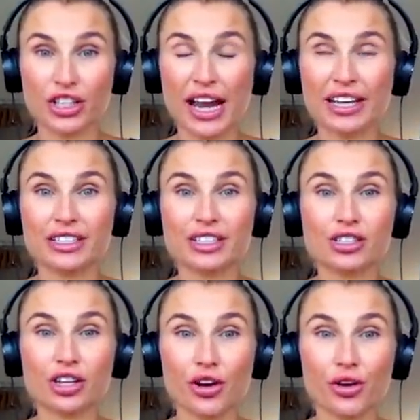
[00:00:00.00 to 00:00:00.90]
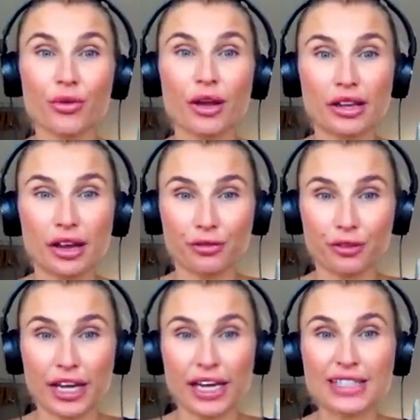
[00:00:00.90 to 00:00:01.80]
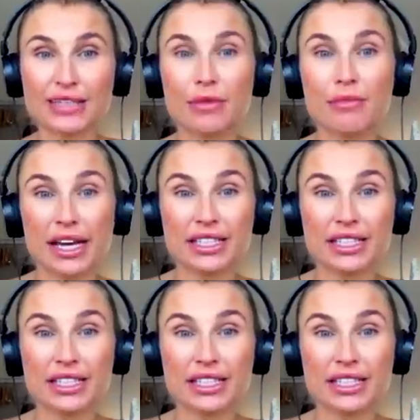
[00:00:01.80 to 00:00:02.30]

collection and it's so lovely.